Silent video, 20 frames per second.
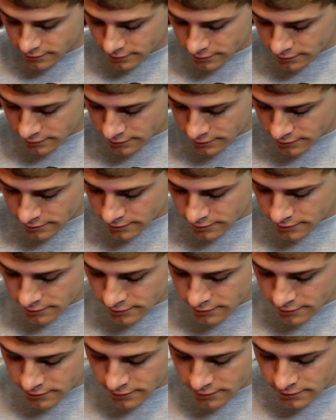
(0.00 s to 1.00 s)

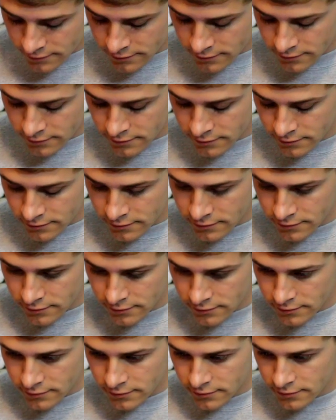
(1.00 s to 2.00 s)

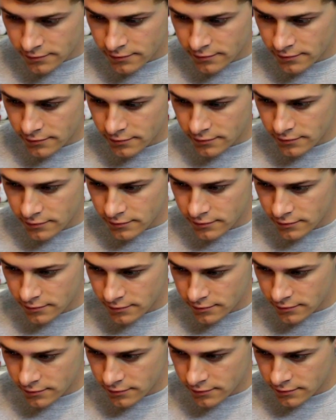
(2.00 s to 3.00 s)

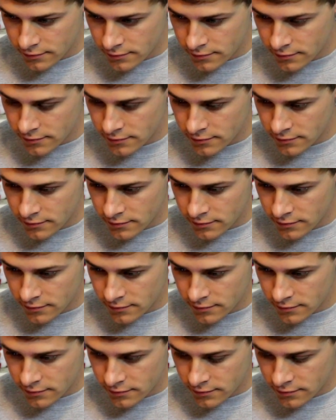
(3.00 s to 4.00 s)

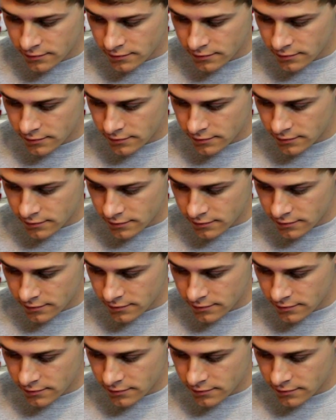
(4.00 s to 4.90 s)
The person shown says nothing.